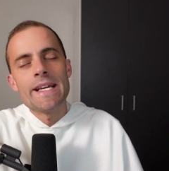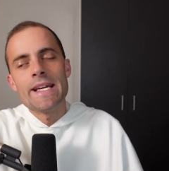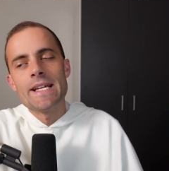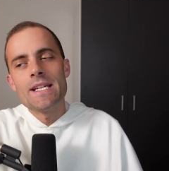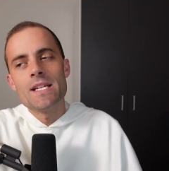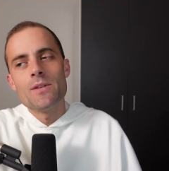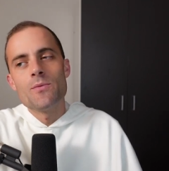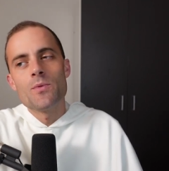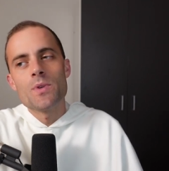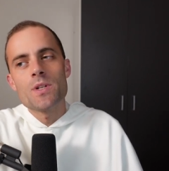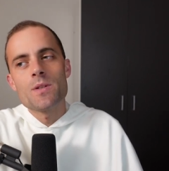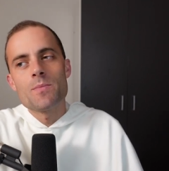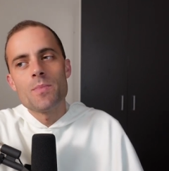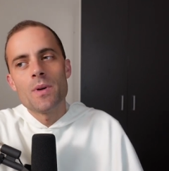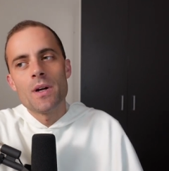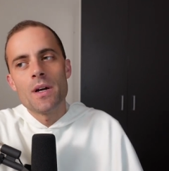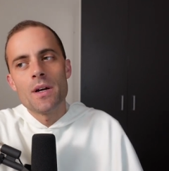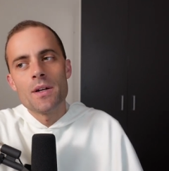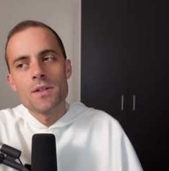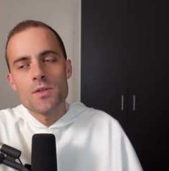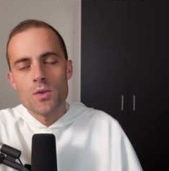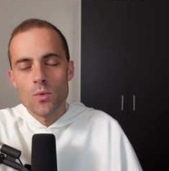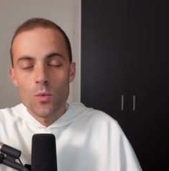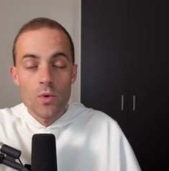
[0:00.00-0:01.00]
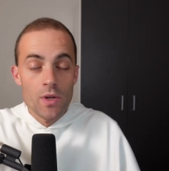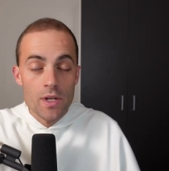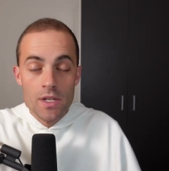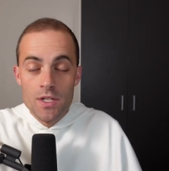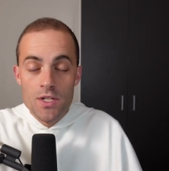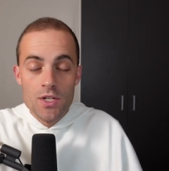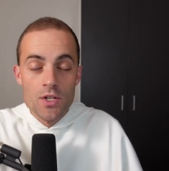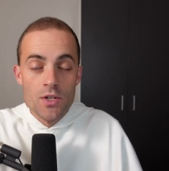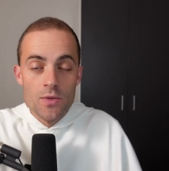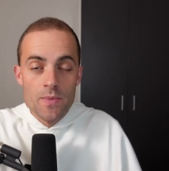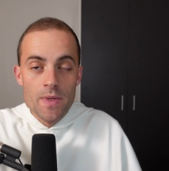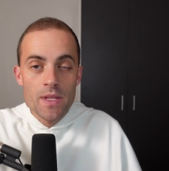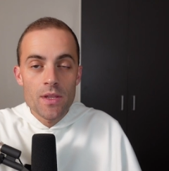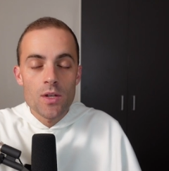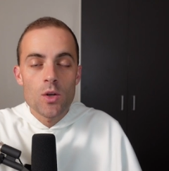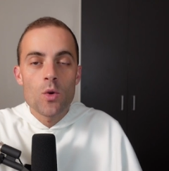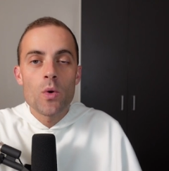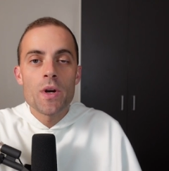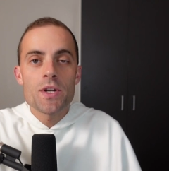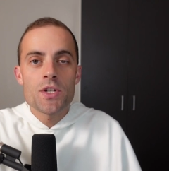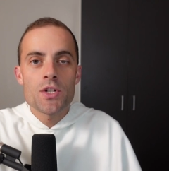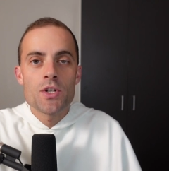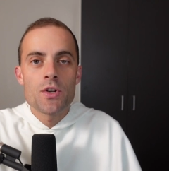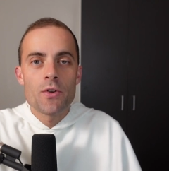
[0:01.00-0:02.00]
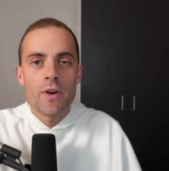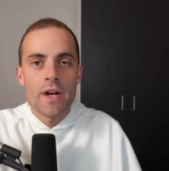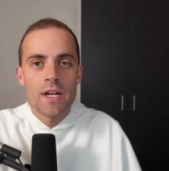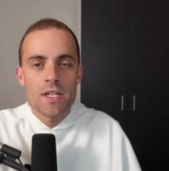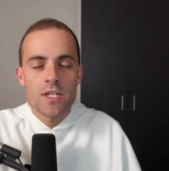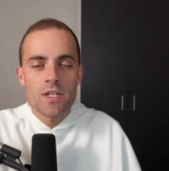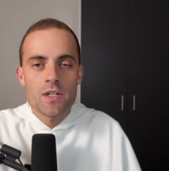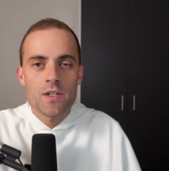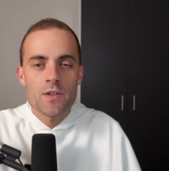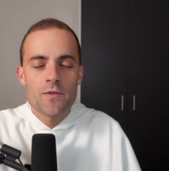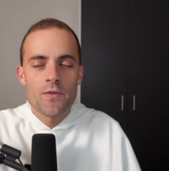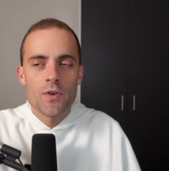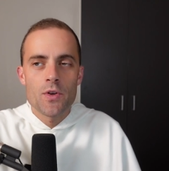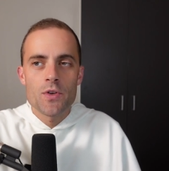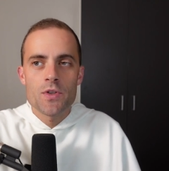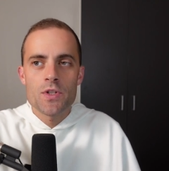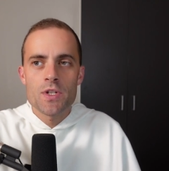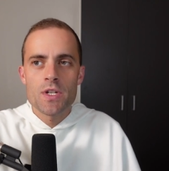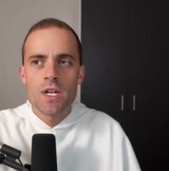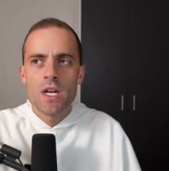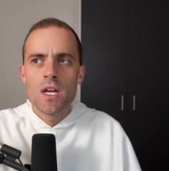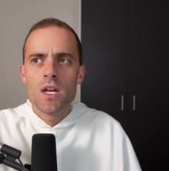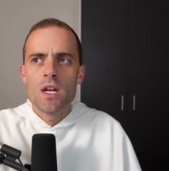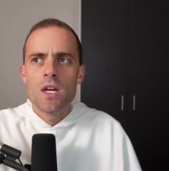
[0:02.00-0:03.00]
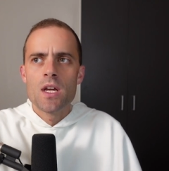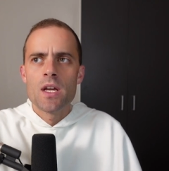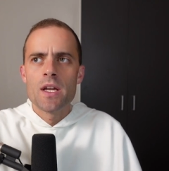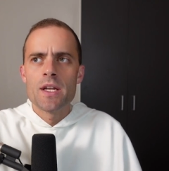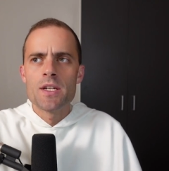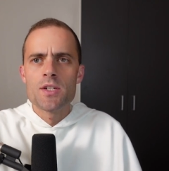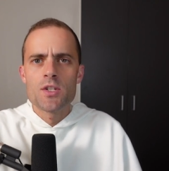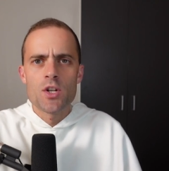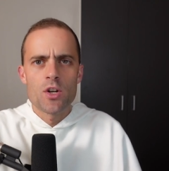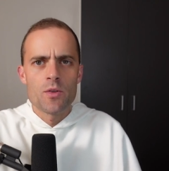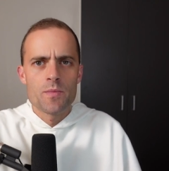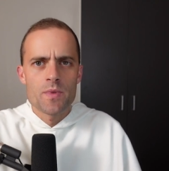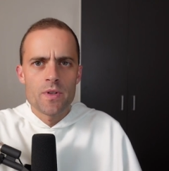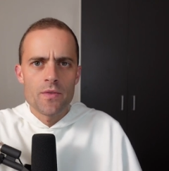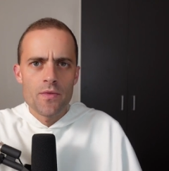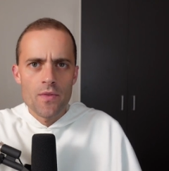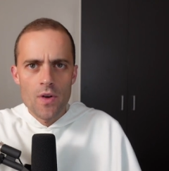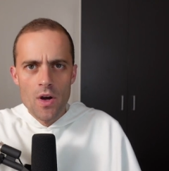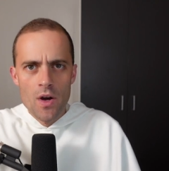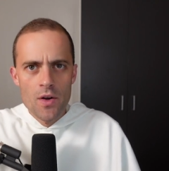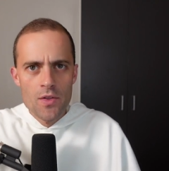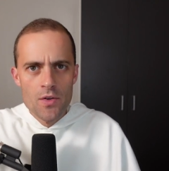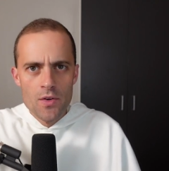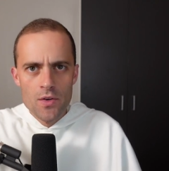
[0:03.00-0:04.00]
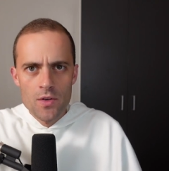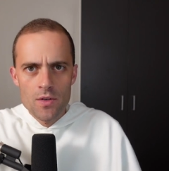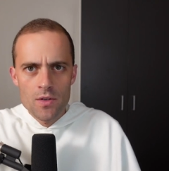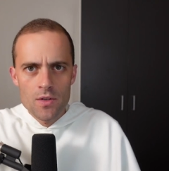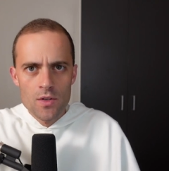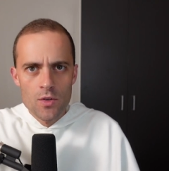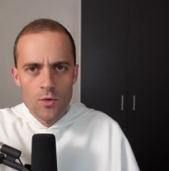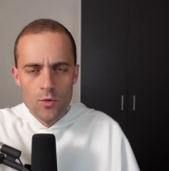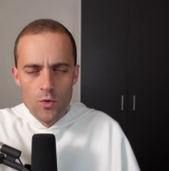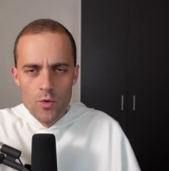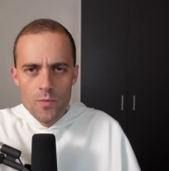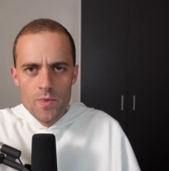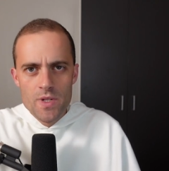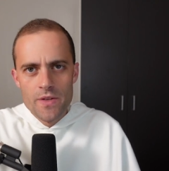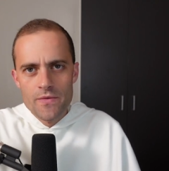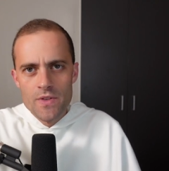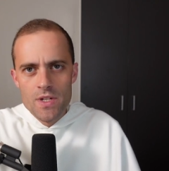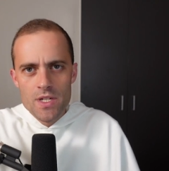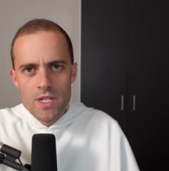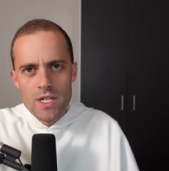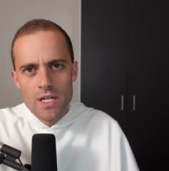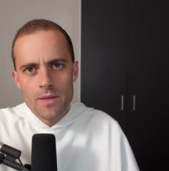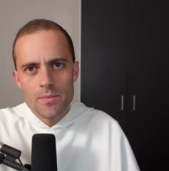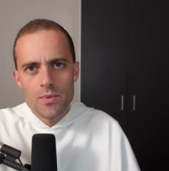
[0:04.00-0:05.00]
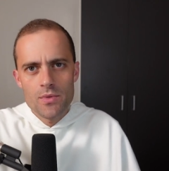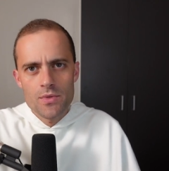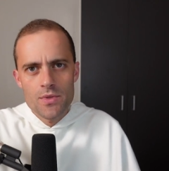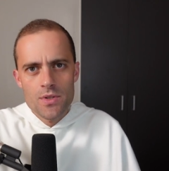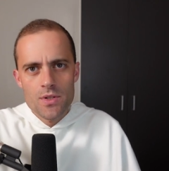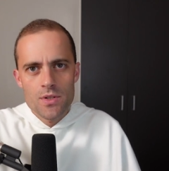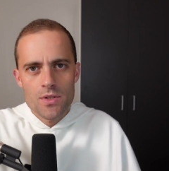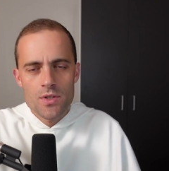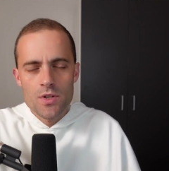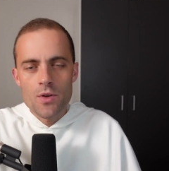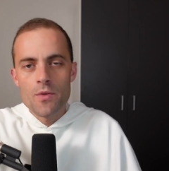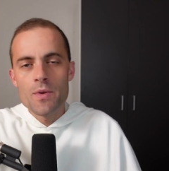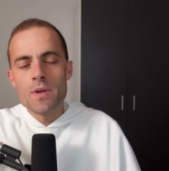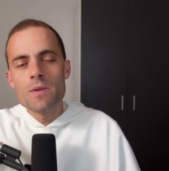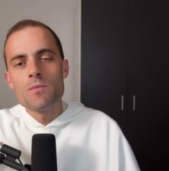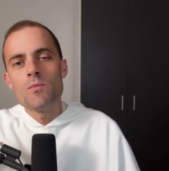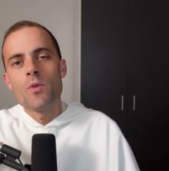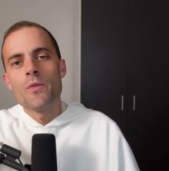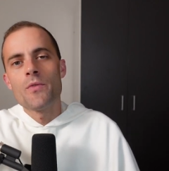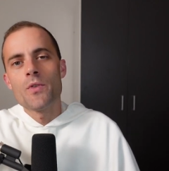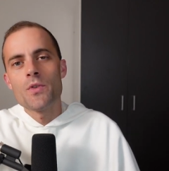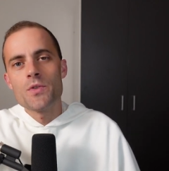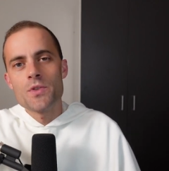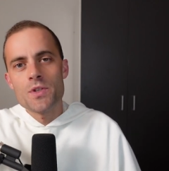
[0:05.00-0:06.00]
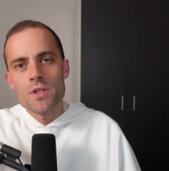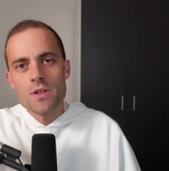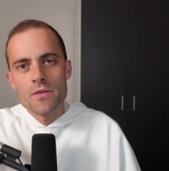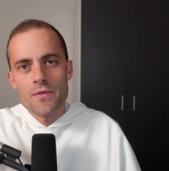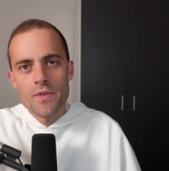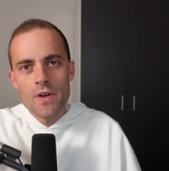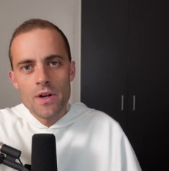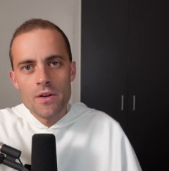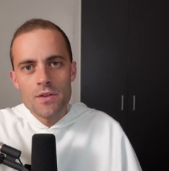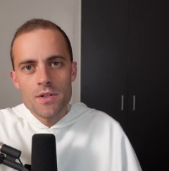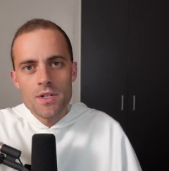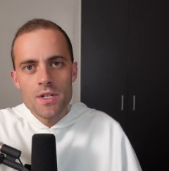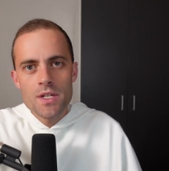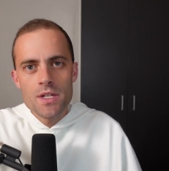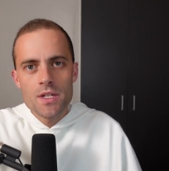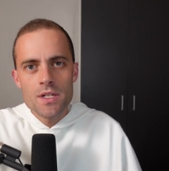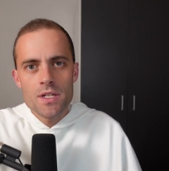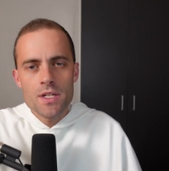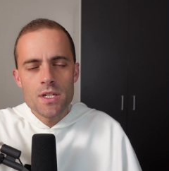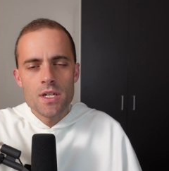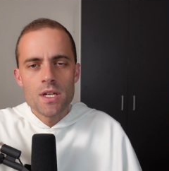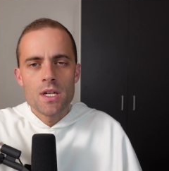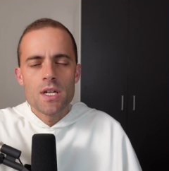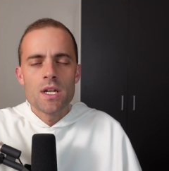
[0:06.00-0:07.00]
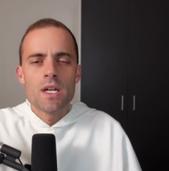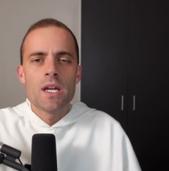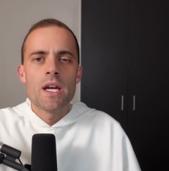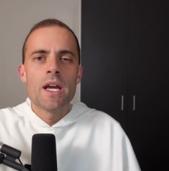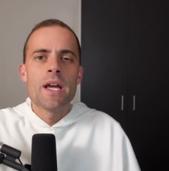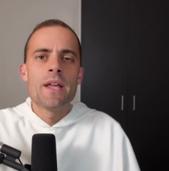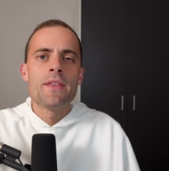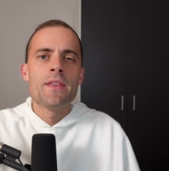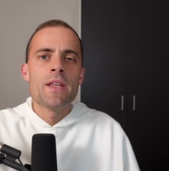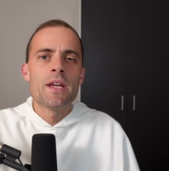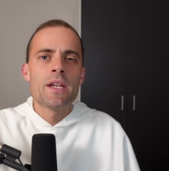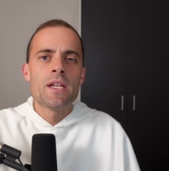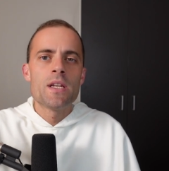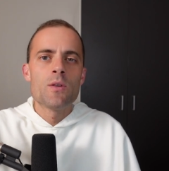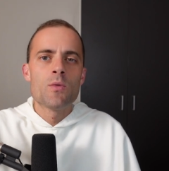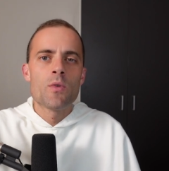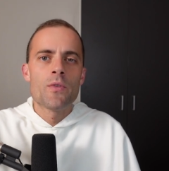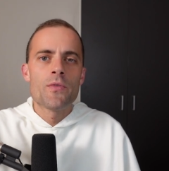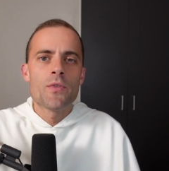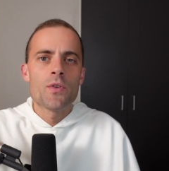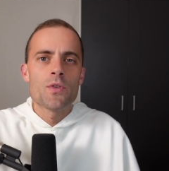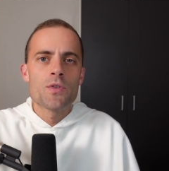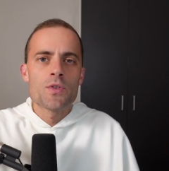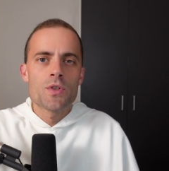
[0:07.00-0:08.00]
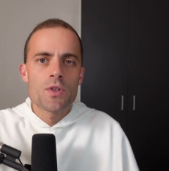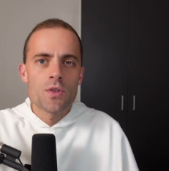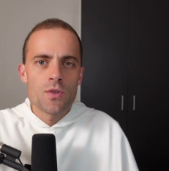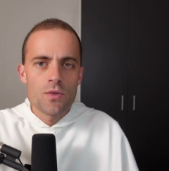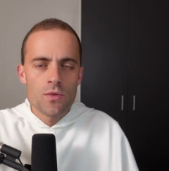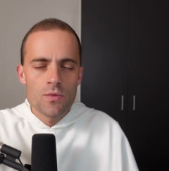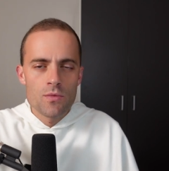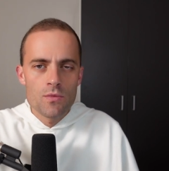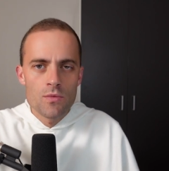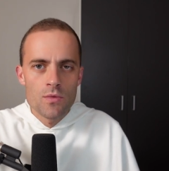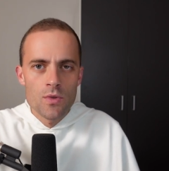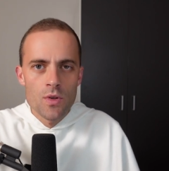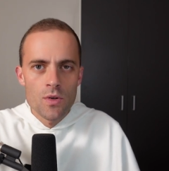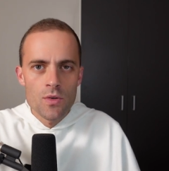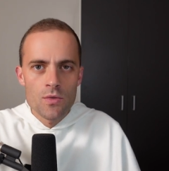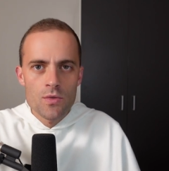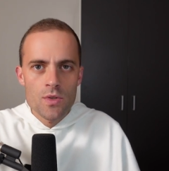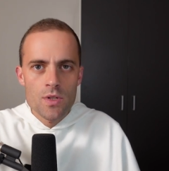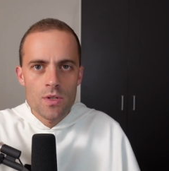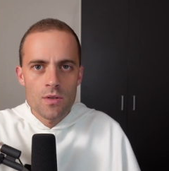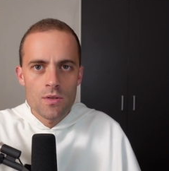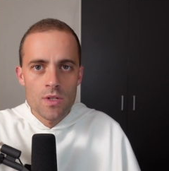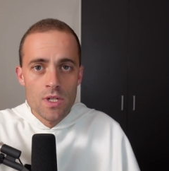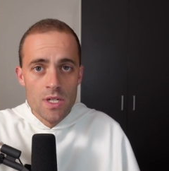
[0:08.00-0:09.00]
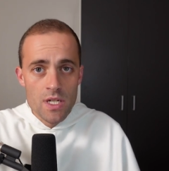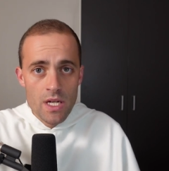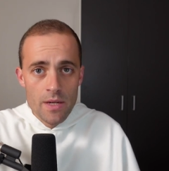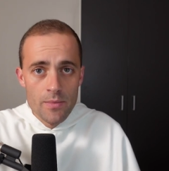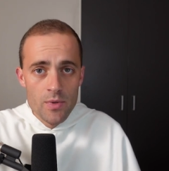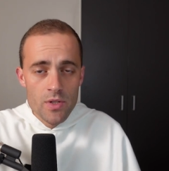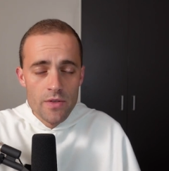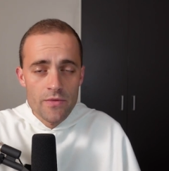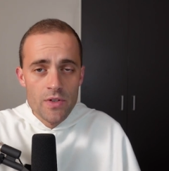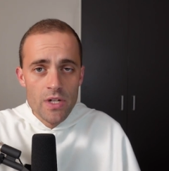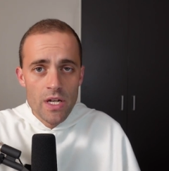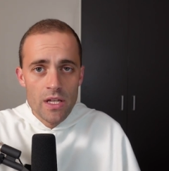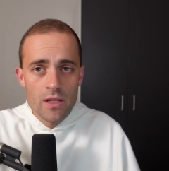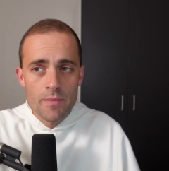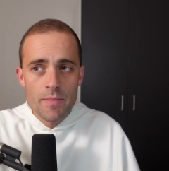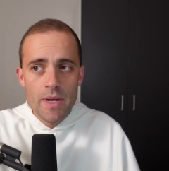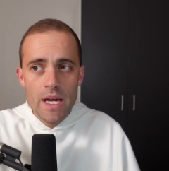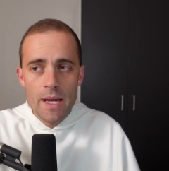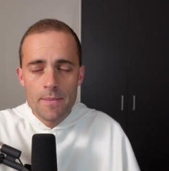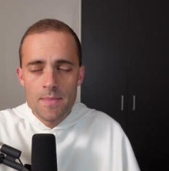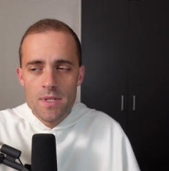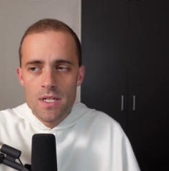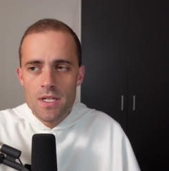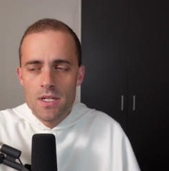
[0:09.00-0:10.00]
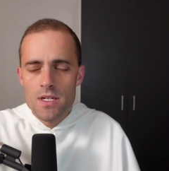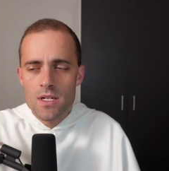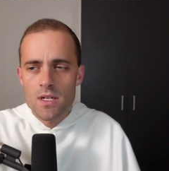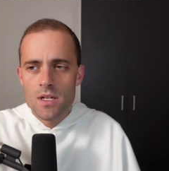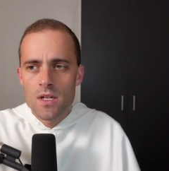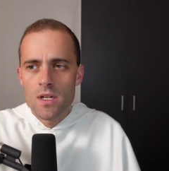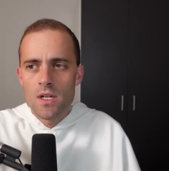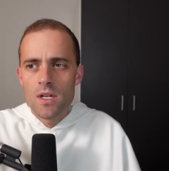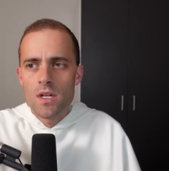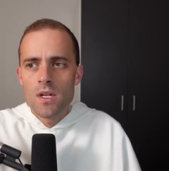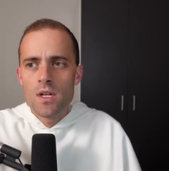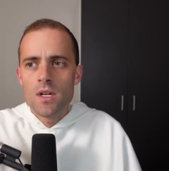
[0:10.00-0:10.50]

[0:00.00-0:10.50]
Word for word: And he responds, well, excuse me, the questioner asks first in terms of other groups of disciples. So he refers to the Pharisees, and then he refers to those disciples of John the Baptist.